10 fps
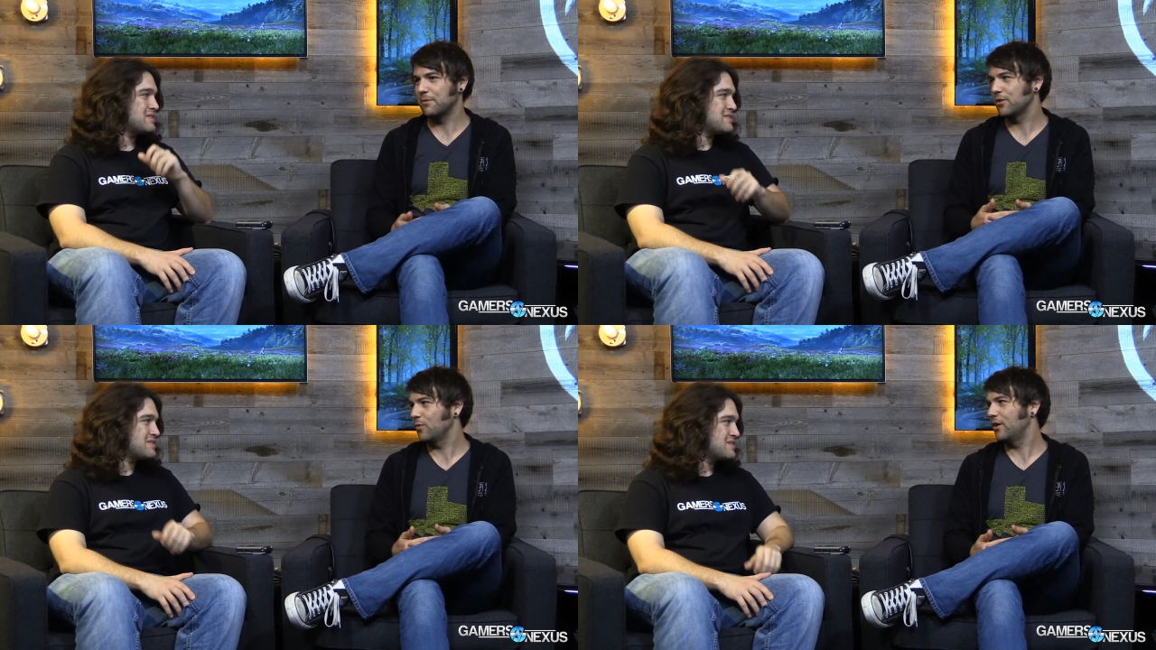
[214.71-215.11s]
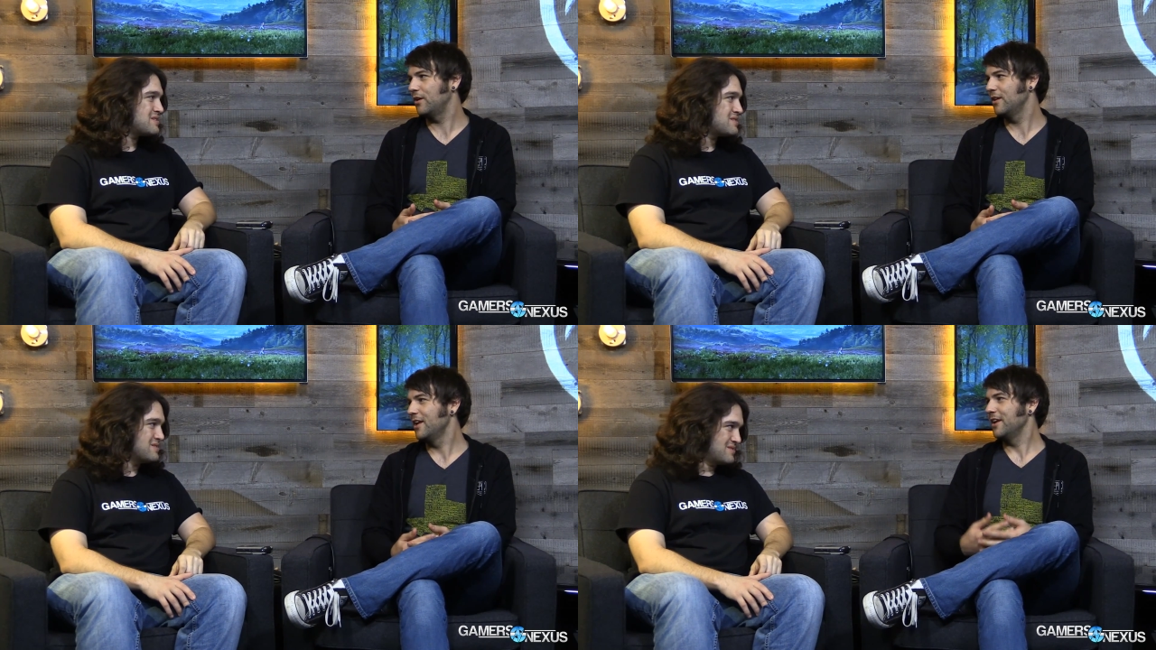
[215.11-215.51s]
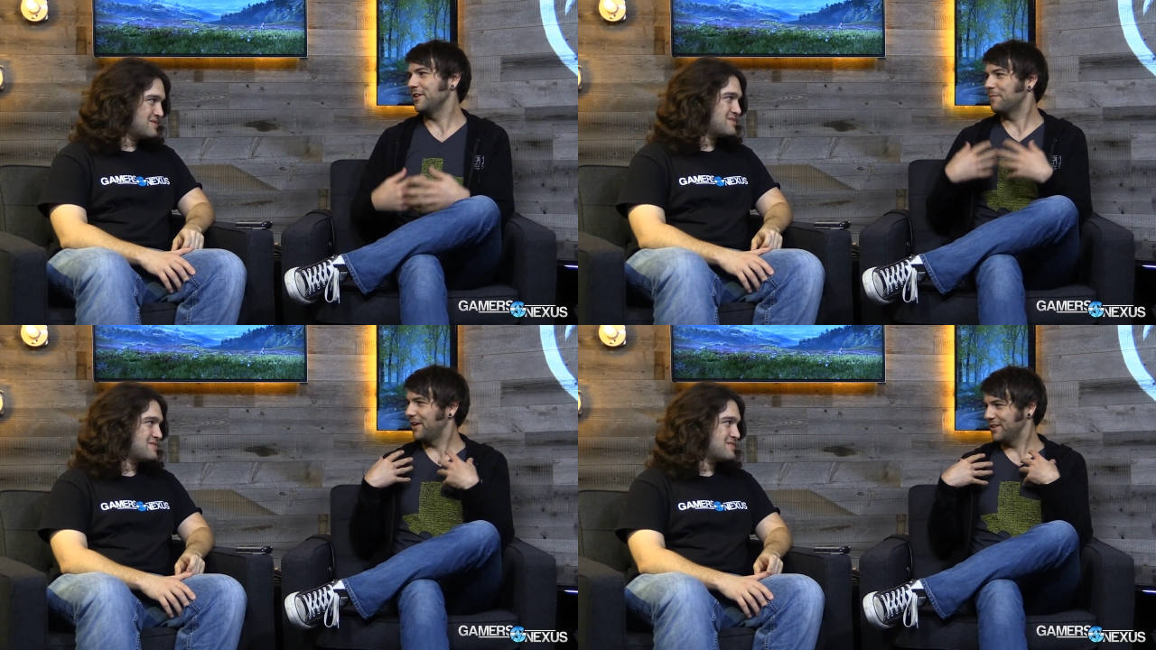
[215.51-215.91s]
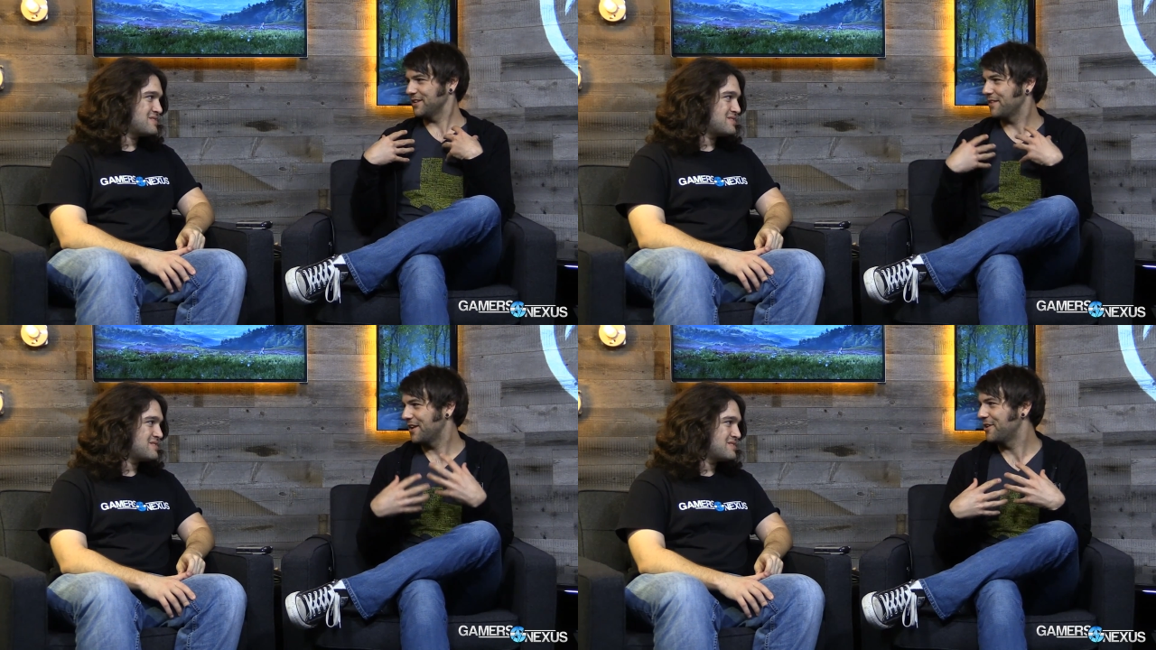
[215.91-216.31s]
Speaker 1: into the wall, your body doesn't
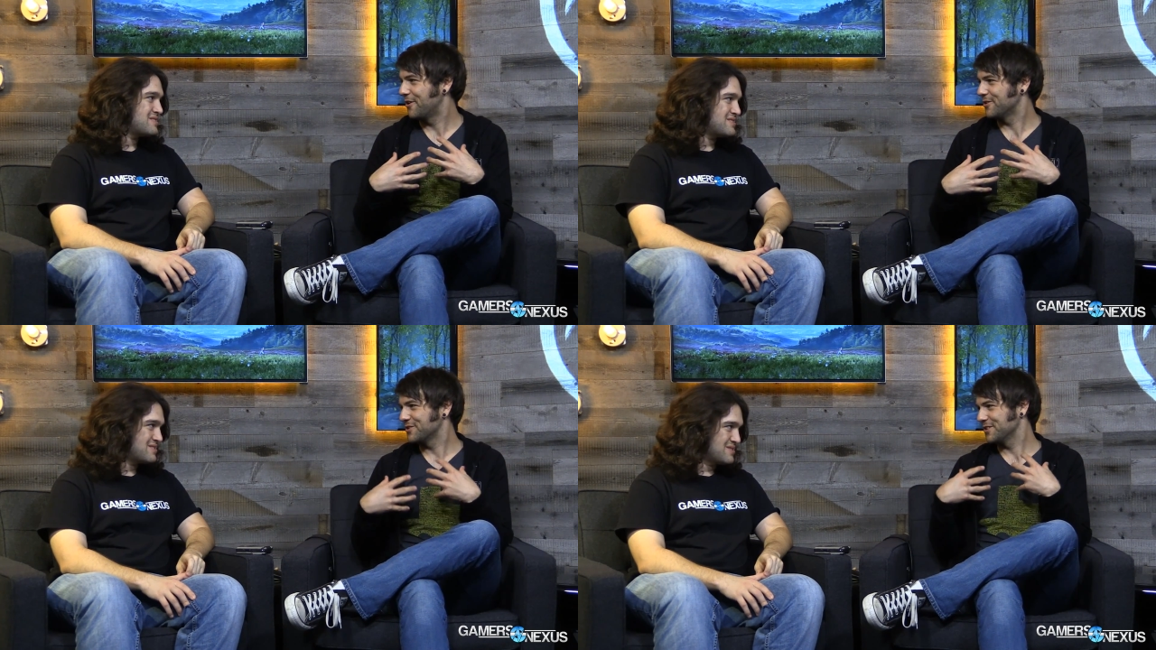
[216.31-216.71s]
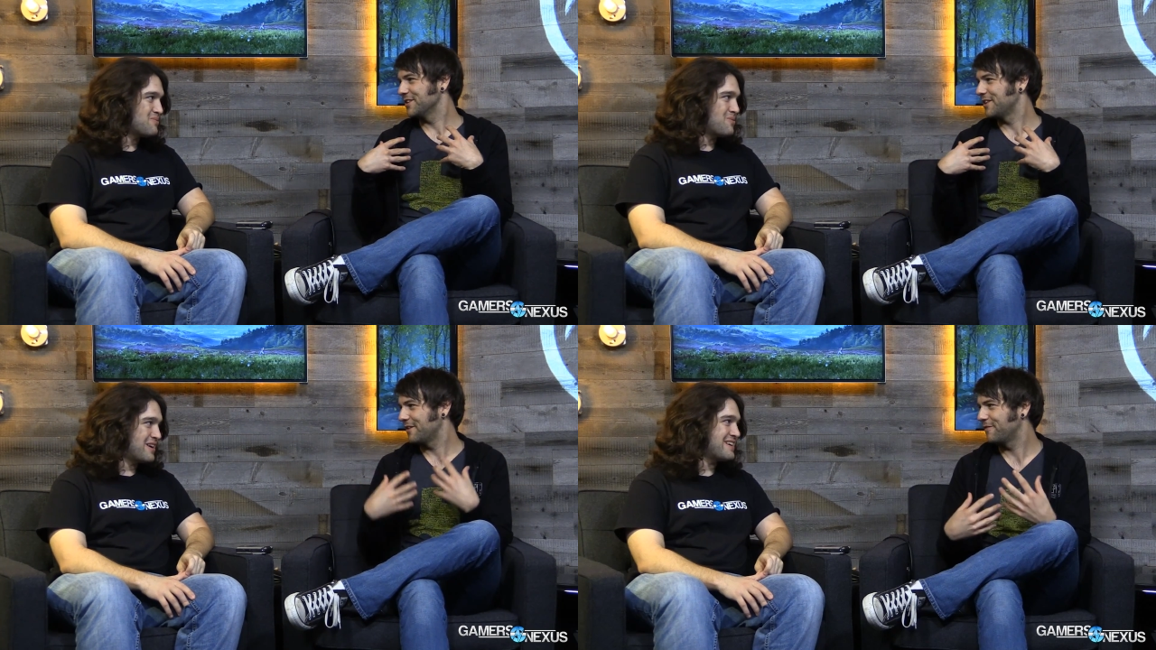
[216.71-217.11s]
have that inertia, right.